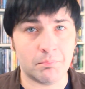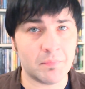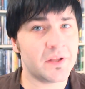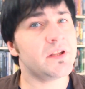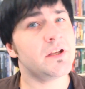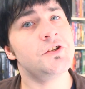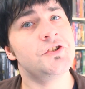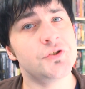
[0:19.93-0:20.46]

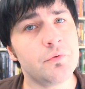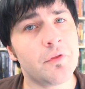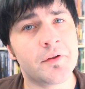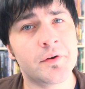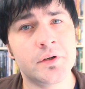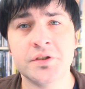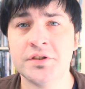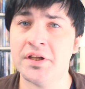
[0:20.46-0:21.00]
Monday, June
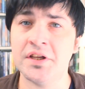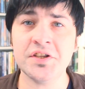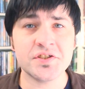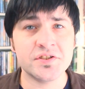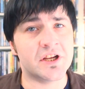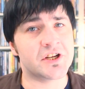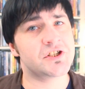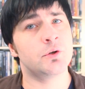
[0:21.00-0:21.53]
3rd
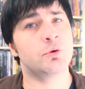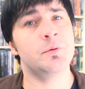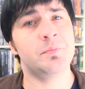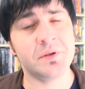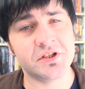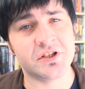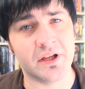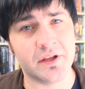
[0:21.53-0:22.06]
is National
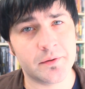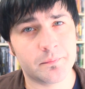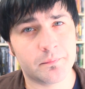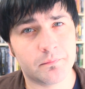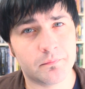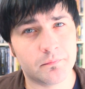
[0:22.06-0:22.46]
Repeat Day.